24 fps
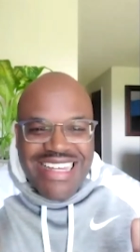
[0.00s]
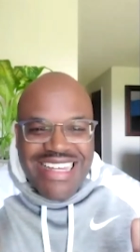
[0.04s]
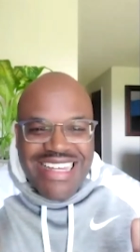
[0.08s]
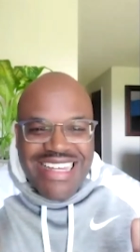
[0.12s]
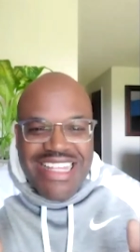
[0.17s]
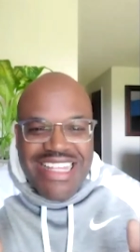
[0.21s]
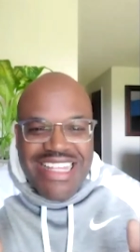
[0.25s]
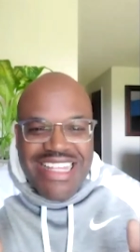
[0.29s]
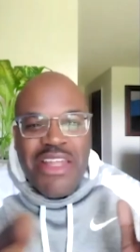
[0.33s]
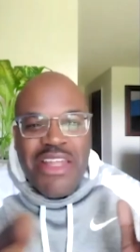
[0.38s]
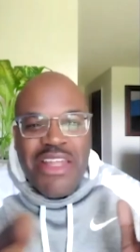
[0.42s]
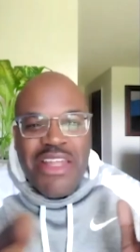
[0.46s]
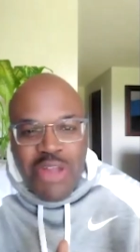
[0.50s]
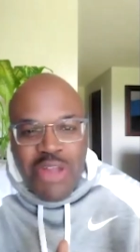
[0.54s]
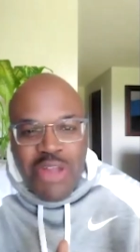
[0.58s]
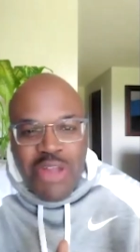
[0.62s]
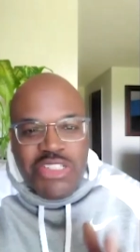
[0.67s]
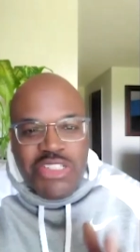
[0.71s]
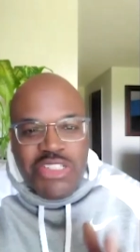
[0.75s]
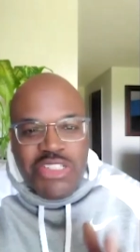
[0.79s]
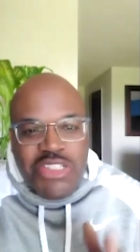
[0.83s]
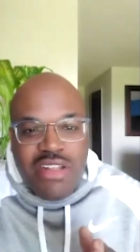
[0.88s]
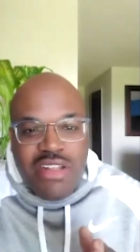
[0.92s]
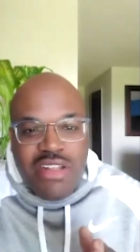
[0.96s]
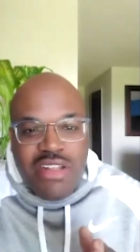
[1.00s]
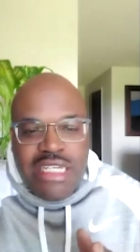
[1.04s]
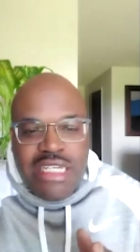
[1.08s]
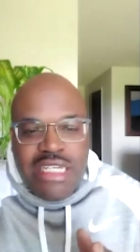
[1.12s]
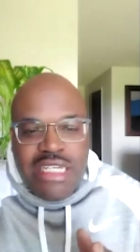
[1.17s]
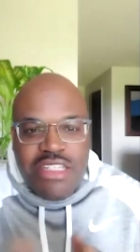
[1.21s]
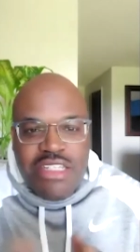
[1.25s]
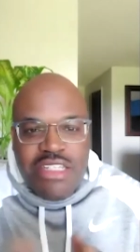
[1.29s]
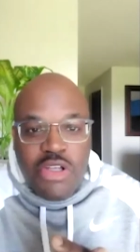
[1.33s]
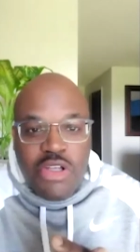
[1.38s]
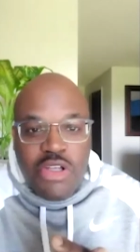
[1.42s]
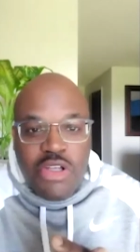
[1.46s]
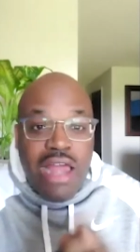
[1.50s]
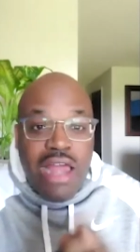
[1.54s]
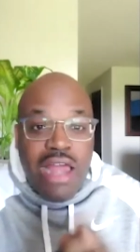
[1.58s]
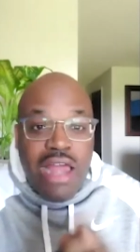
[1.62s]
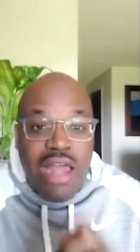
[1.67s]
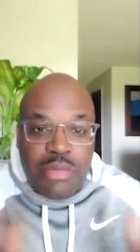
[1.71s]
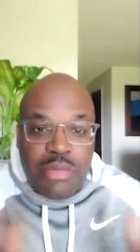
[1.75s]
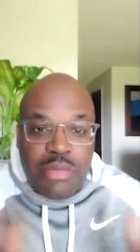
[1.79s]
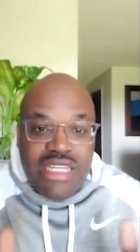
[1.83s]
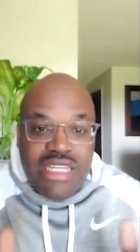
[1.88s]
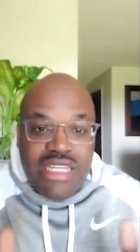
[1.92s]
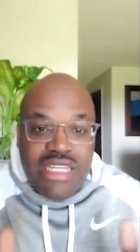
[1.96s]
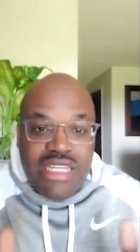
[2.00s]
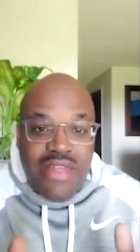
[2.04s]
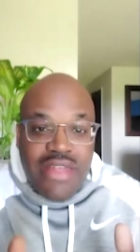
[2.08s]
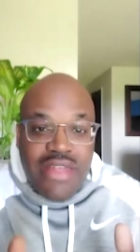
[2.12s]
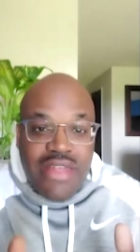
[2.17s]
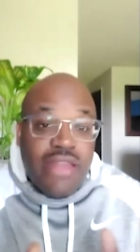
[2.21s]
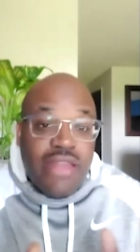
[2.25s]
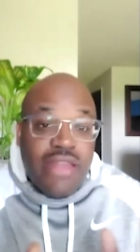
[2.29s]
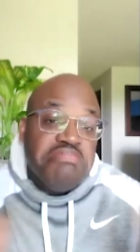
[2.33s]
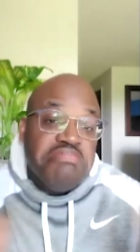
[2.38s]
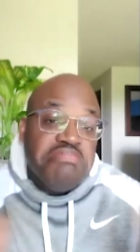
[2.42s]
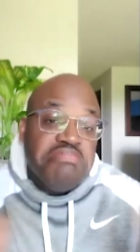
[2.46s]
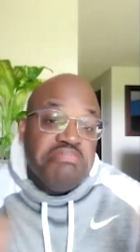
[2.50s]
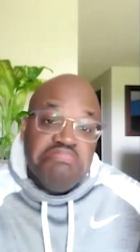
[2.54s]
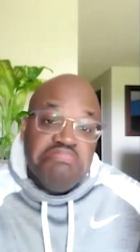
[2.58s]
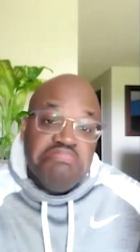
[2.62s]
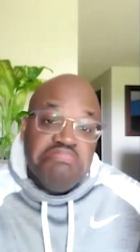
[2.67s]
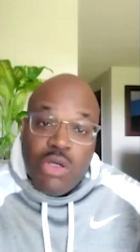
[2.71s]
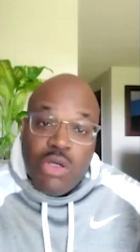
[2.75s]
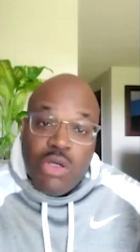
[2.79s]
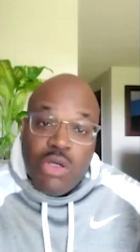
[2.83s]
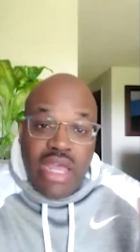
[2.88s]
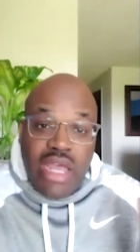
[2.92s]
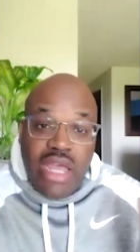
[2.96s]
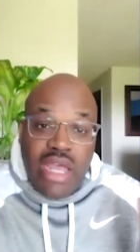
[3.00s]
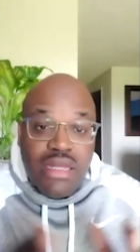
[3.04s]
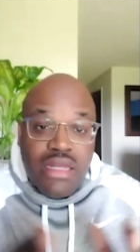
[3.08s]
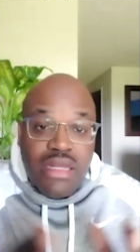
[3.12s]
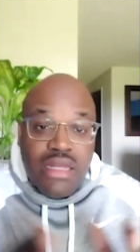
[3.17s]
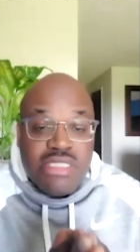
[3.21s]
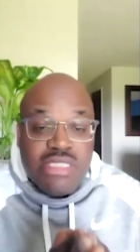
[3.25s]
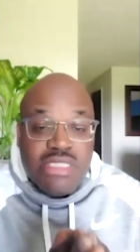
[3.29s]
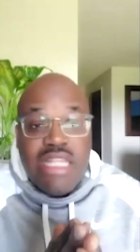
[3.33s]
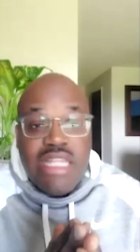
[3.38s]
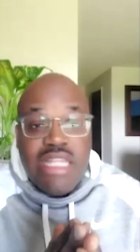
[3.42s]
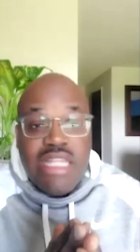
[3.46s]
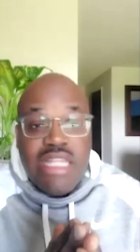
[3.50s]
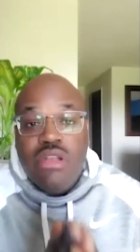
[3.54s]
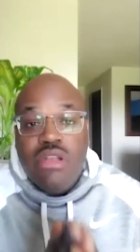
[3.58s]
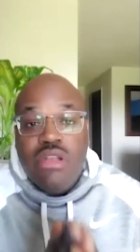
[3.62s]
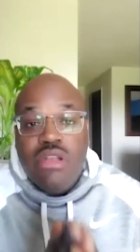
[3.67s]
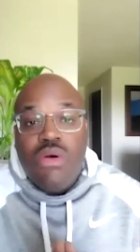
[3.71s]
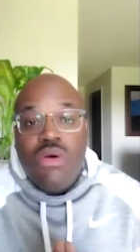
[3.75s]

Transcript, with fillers: thoughts are things. You, I don't believe that. Okay, I'm just letting you know.